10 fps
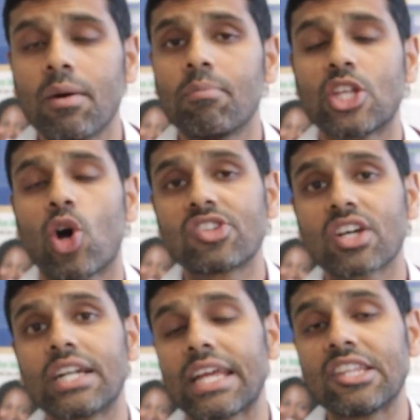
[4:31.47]
but they also
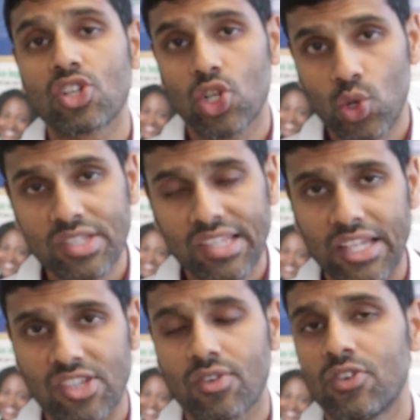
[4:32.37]
contains
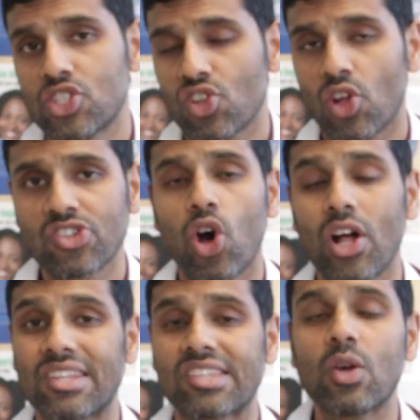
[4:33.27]
leukocytes, which is also
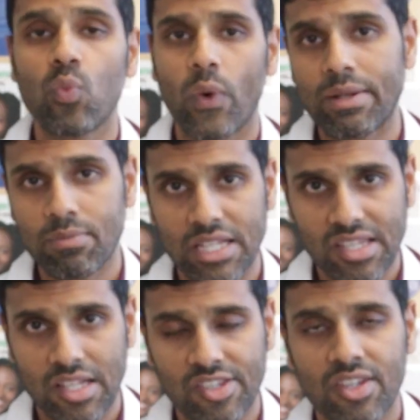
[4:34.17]
called as the white blood
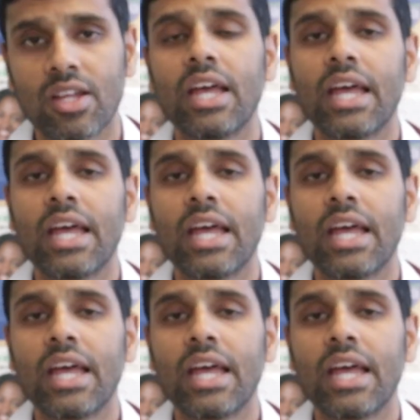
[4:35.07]
cells.